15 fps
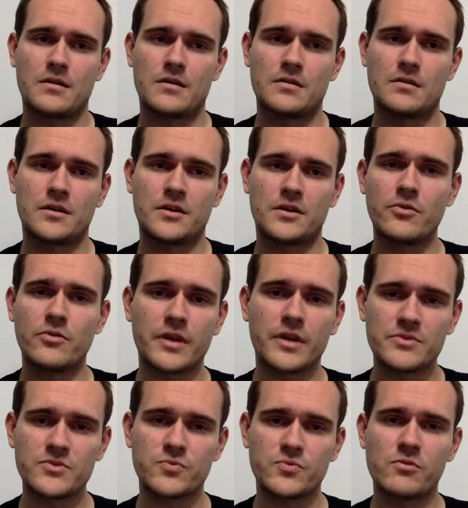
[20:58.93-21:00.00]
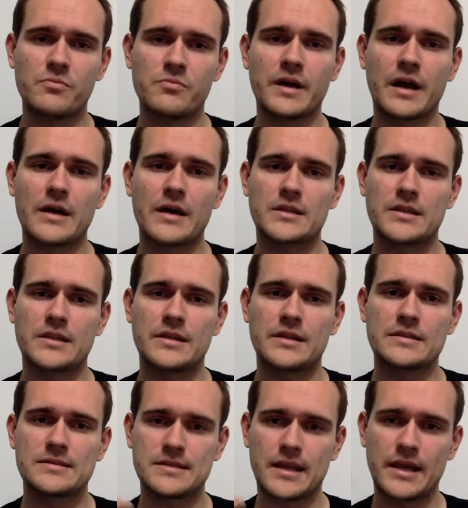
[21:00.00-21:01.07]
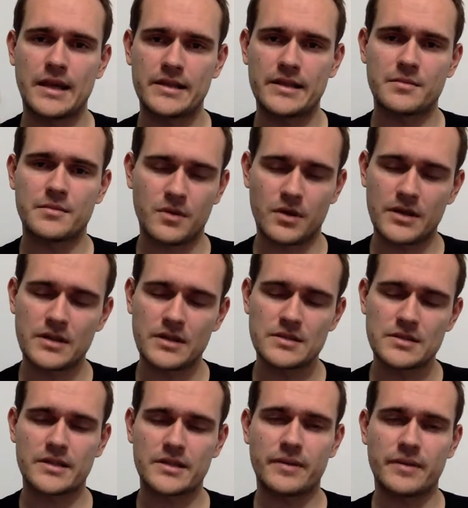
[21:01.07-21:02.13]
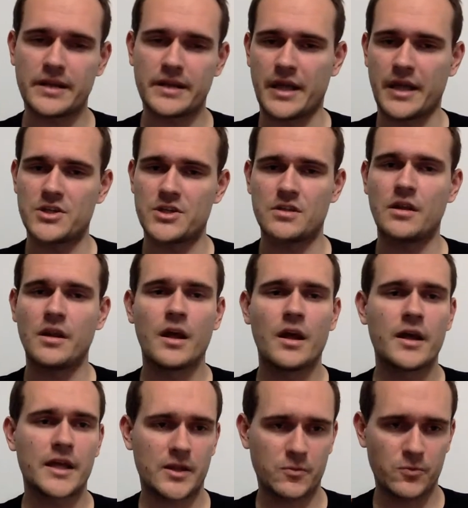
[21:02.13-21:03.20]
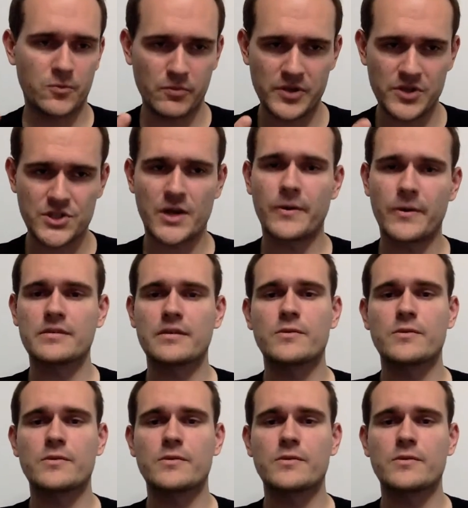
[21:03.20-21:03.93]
the new themes will be actually selling them inside the application, and we'll be sharing the